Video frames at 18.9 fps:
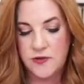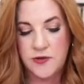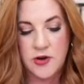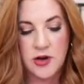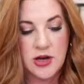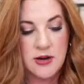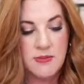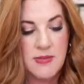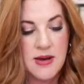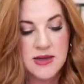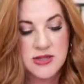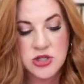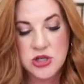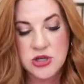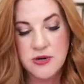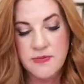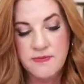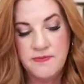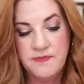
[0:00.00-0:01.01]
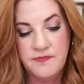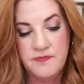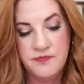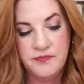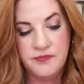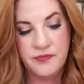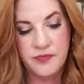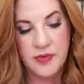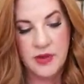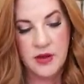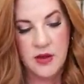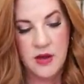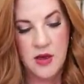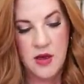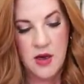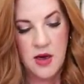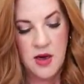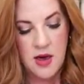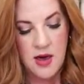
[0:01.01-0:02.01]
for good measure.
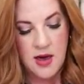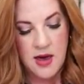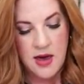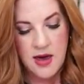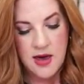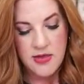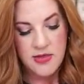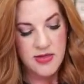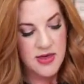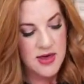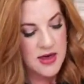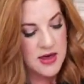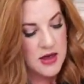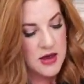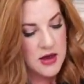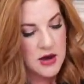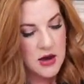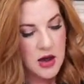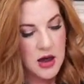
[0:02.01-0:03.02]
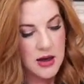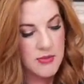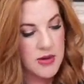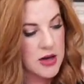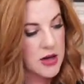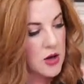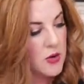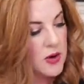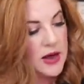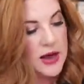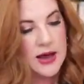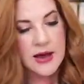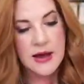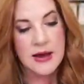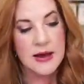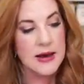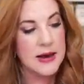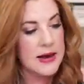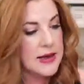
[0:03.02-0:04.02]
And then I'm going to go
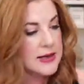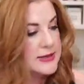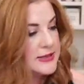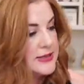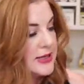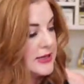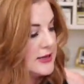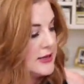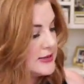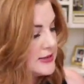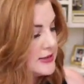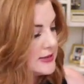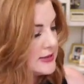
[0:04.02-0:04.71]
ahead and set this